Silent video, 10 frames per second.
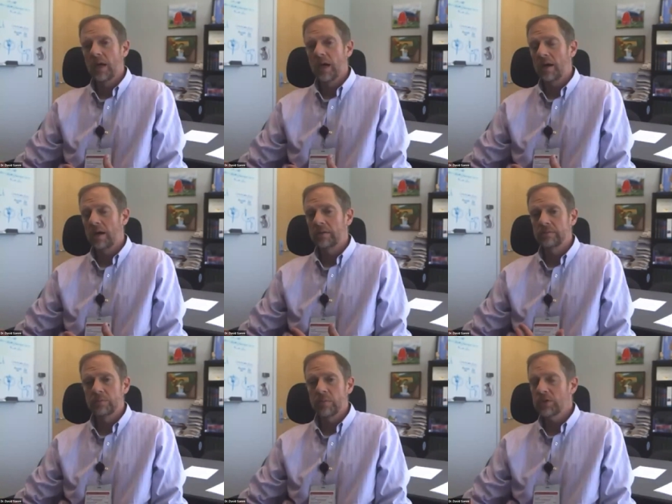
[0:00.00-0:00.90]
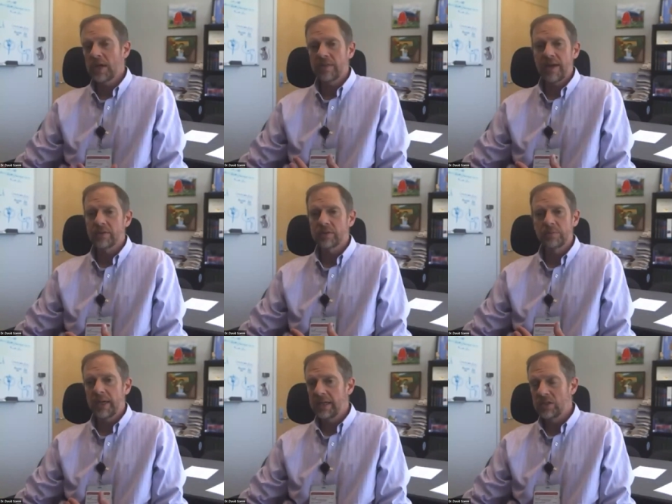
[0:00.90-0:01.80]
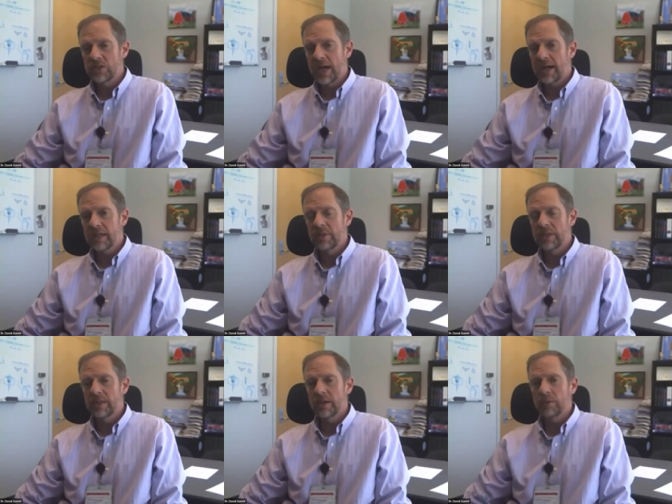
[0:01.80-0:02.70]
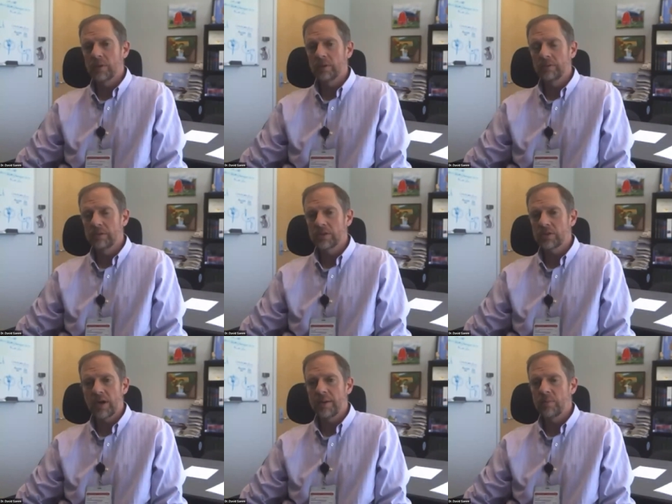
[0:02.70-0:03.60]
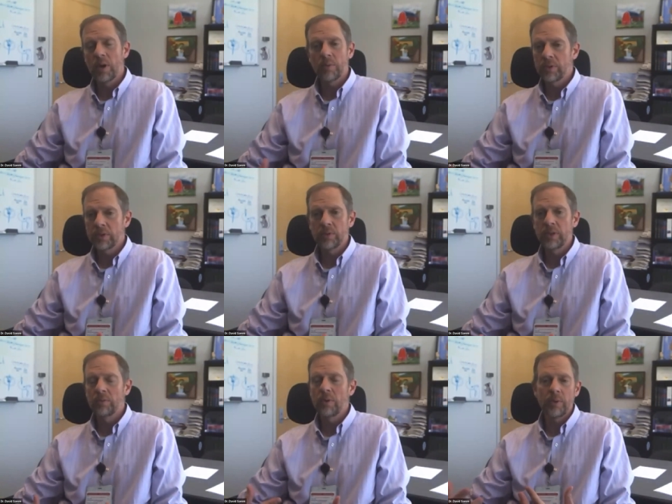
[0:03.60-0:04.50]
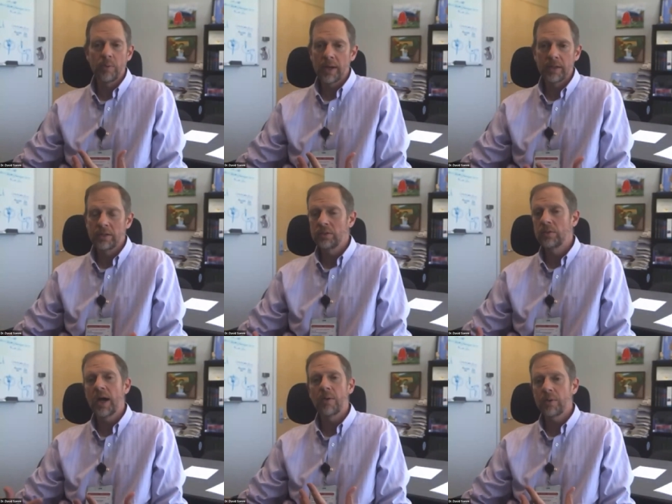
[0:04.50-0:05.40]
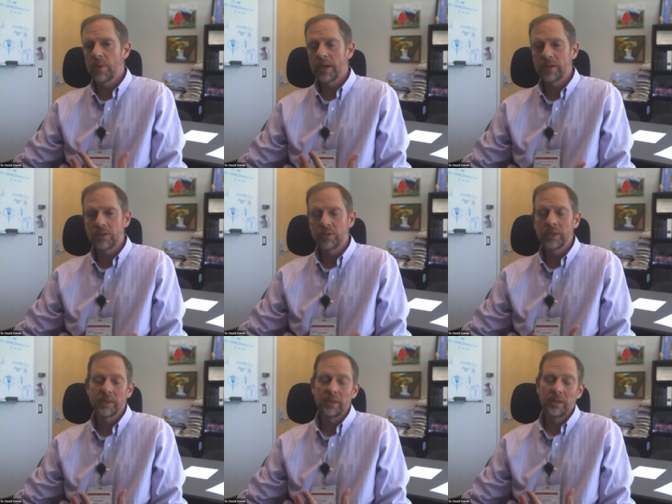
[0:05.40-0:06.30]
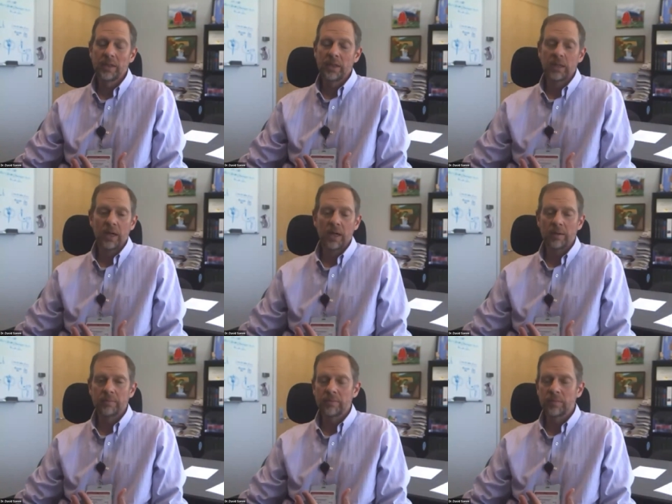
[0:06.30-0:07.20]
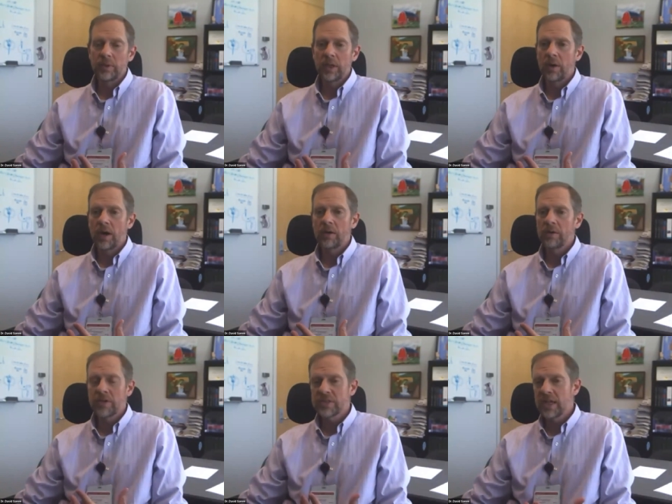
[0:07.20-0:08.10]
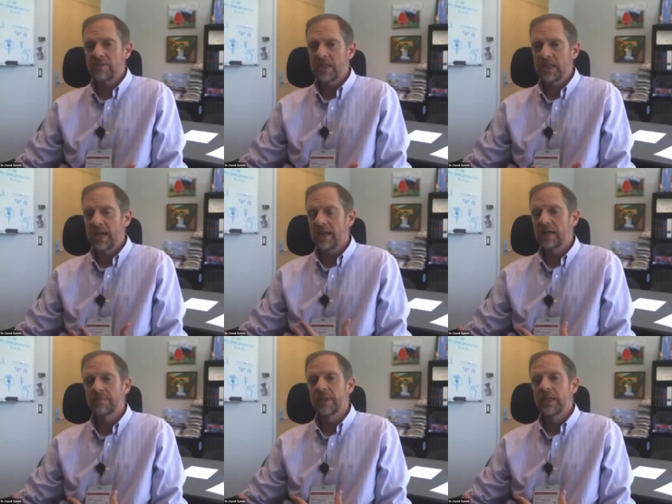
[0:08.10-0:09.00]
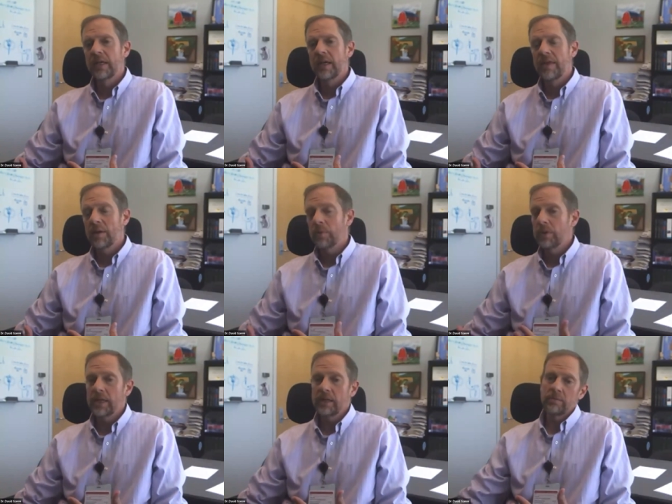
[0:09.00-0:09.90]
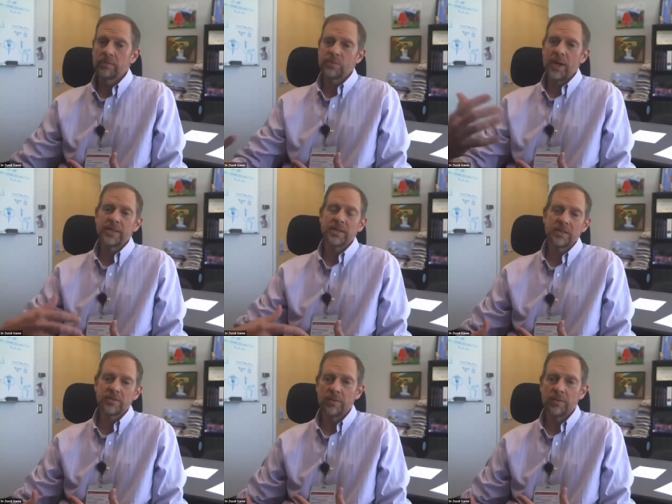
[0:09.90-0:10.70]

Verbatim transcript: our multi-thousand page document that will describe what we're doing, what we want to do, how we want to do it, um, you know, all of our safety data. Then we'll get responses